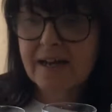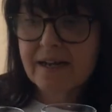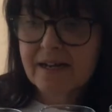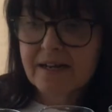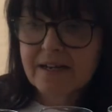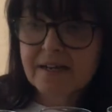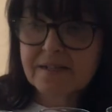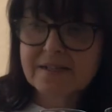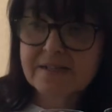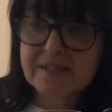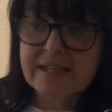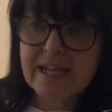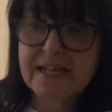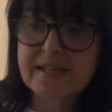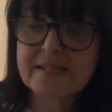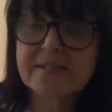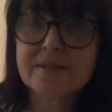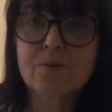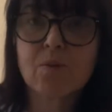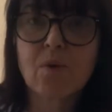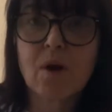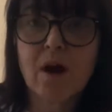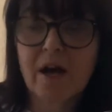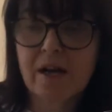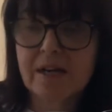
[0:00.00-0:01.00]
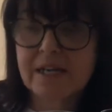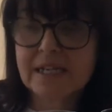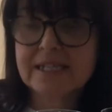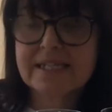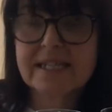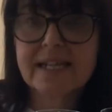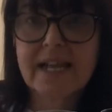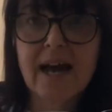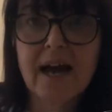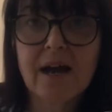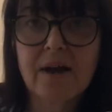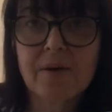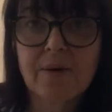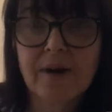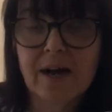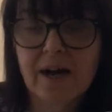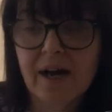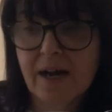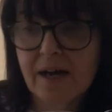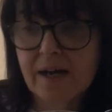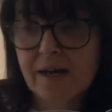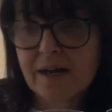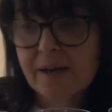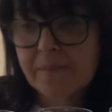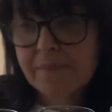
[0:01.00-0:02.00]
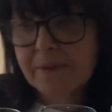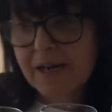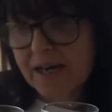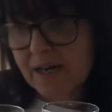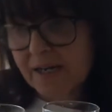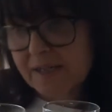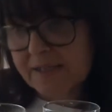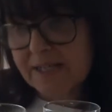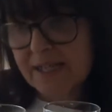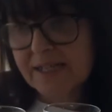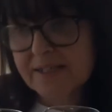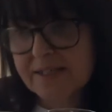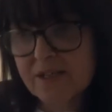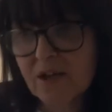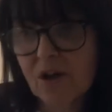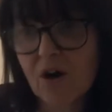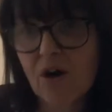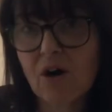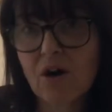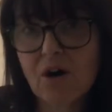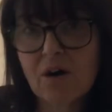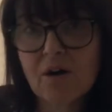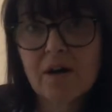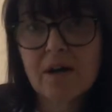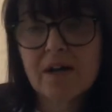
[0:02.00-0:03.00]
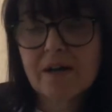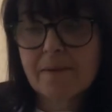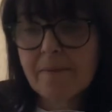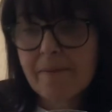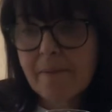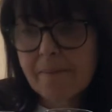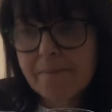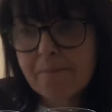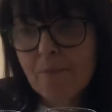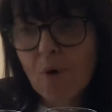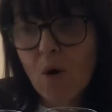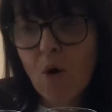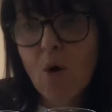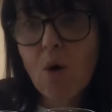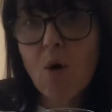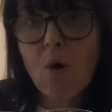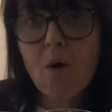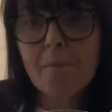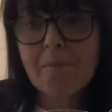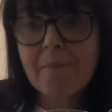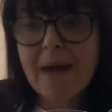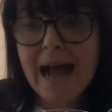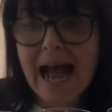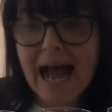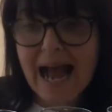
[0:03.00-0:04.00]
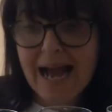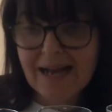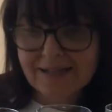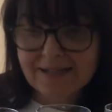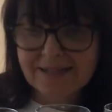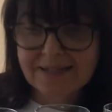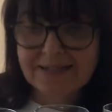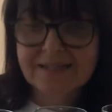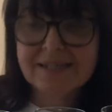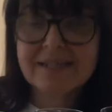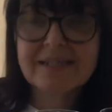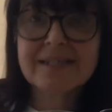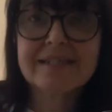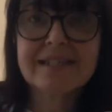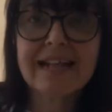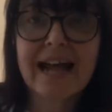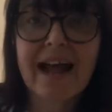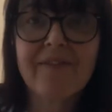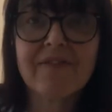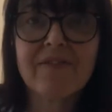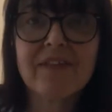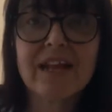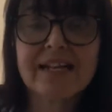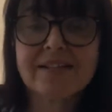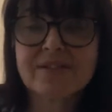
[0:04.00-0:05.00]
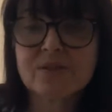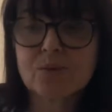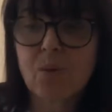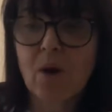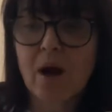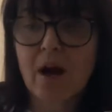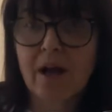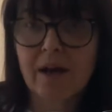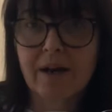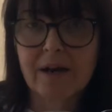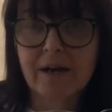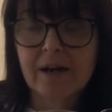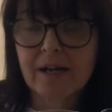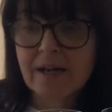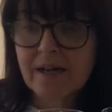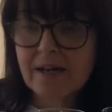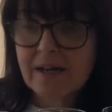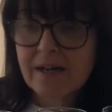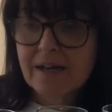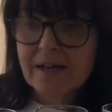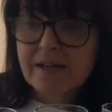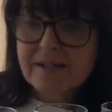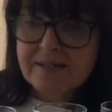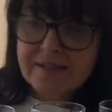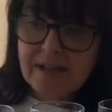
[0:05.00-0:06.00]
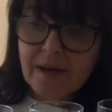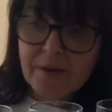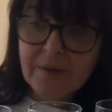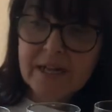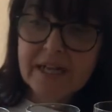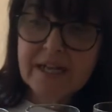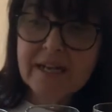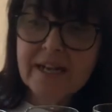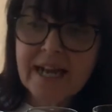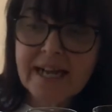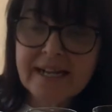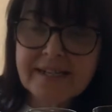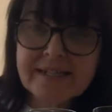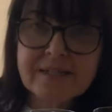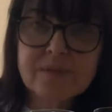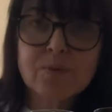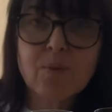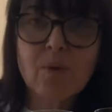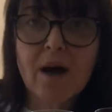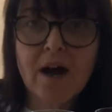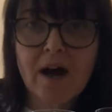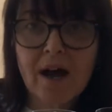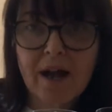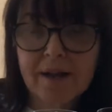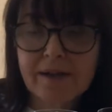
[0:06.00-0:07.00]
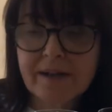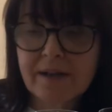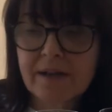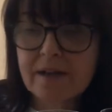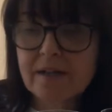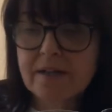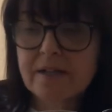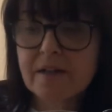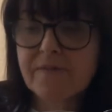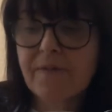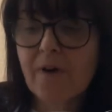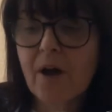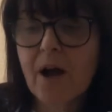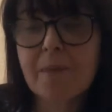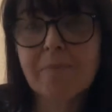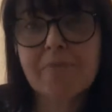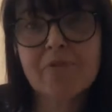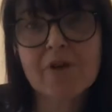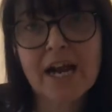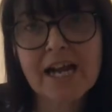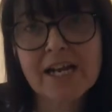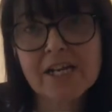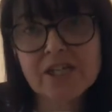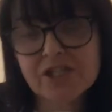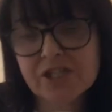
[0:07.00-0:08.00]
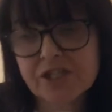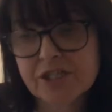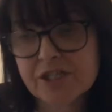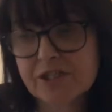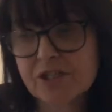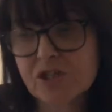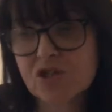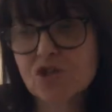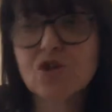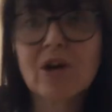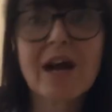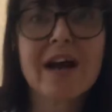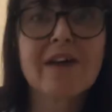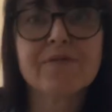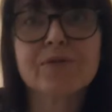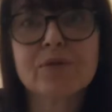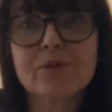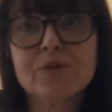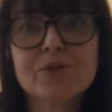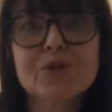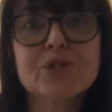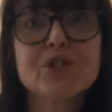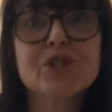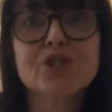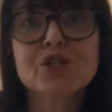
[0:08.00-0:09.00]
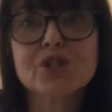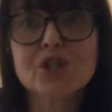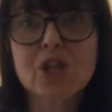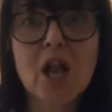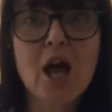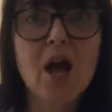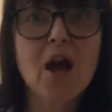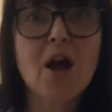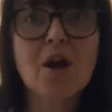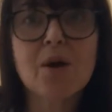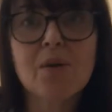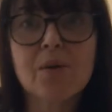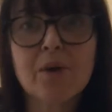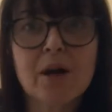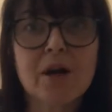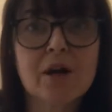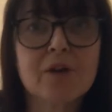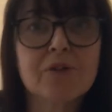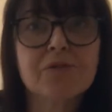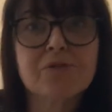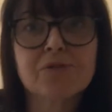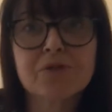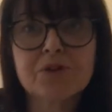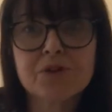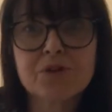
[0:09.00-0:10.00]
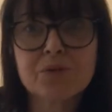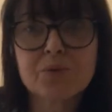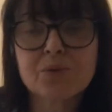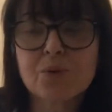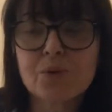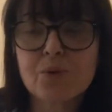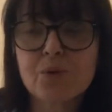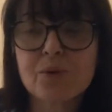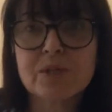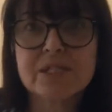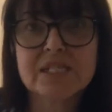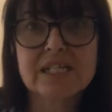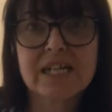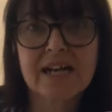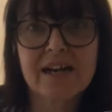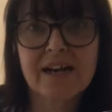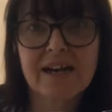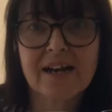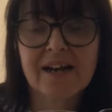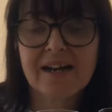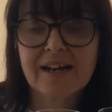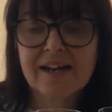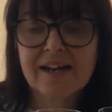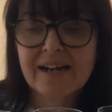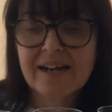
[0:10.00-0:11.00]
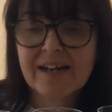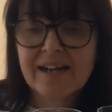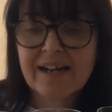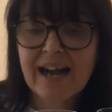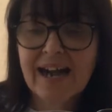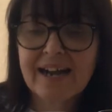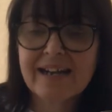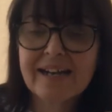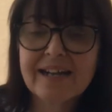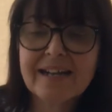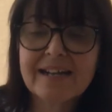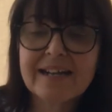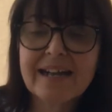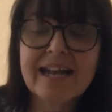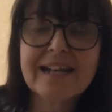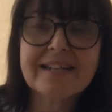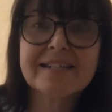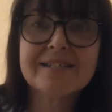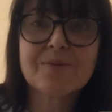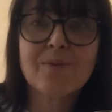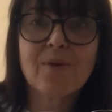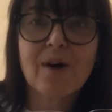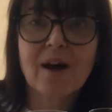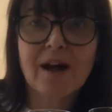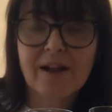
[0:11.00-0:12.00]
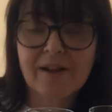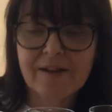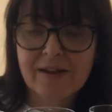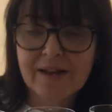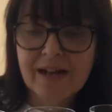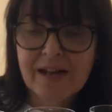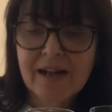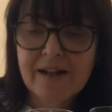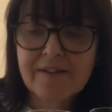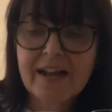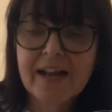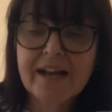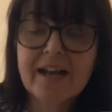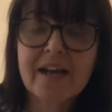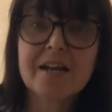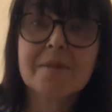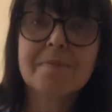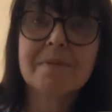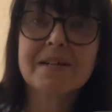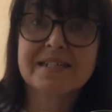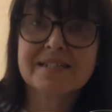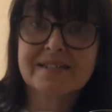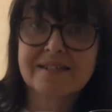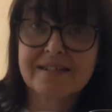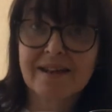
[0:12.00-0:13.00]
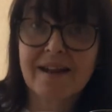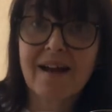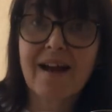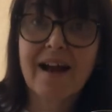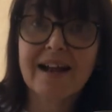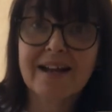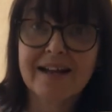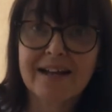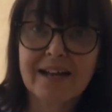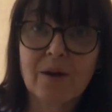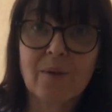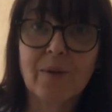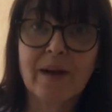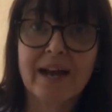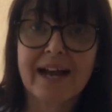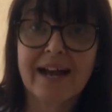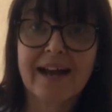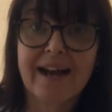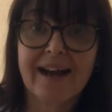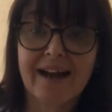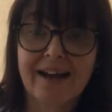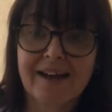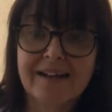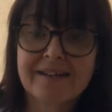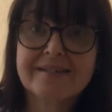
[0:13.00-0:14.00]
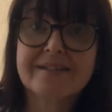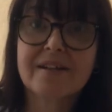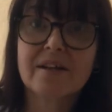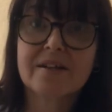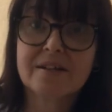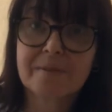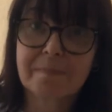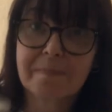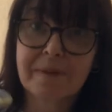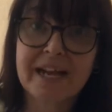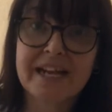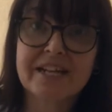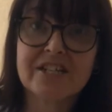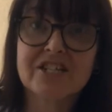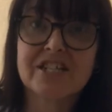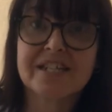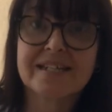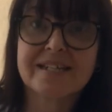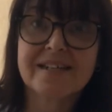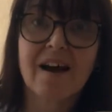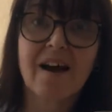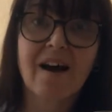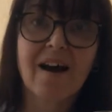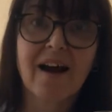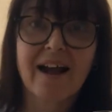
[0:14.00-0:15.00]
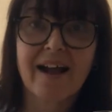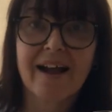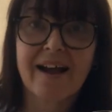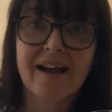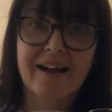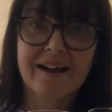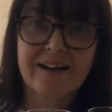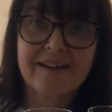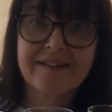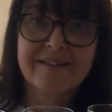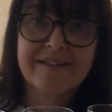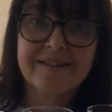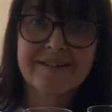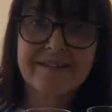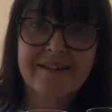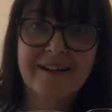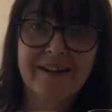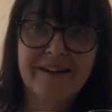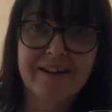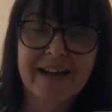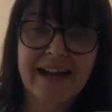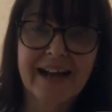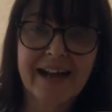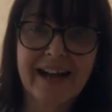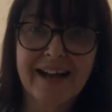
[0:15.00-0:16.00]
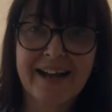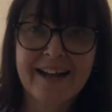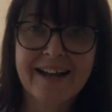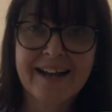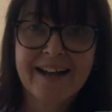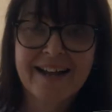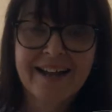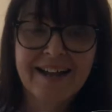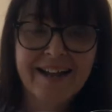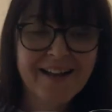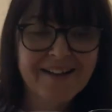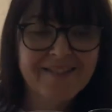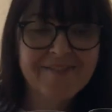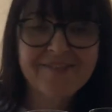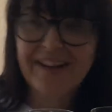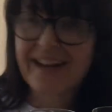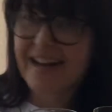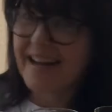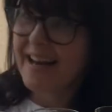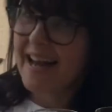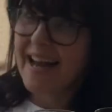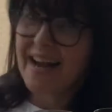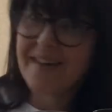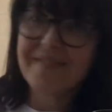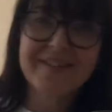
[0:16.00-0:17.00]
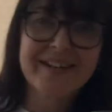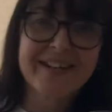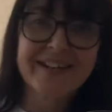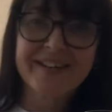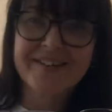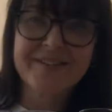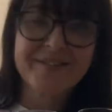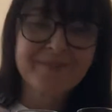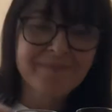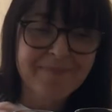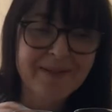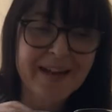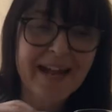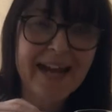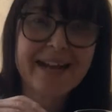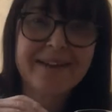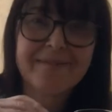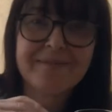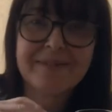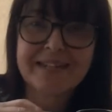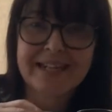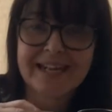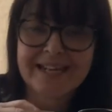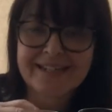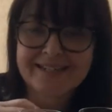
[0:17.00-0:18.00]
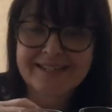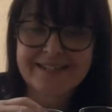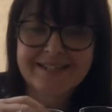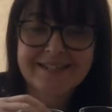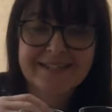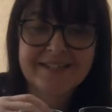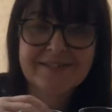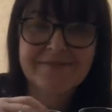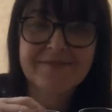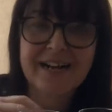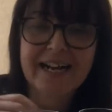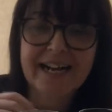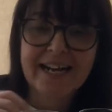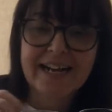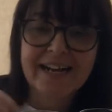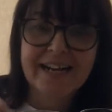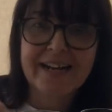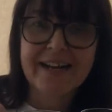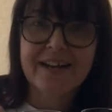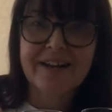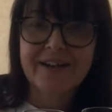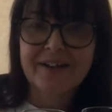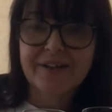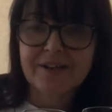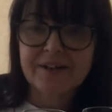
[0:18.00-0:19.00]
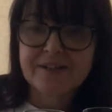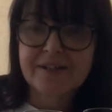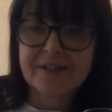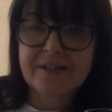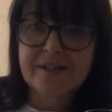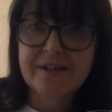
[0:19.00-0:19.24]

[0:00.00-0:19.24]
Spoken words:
Because this one is lower because it's got more mass than this one. So in this one, the vibrations travel slower through the water. And in this one, they're going to be slightly quicker, so the pitch is higher, okay? Really have a little play with this because it's really good.